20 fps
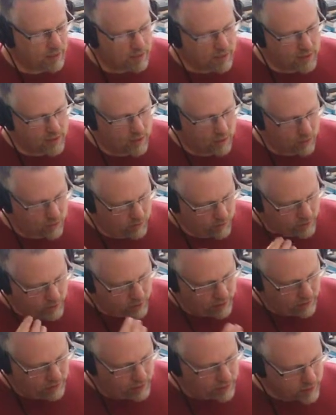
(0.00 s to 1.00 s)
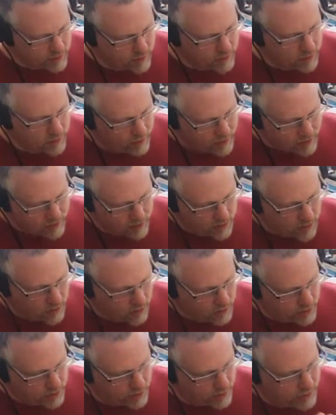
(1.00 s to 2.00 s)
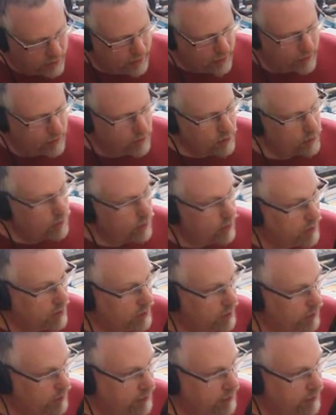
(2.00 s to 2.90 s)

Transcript: So, you ask the question, can you run your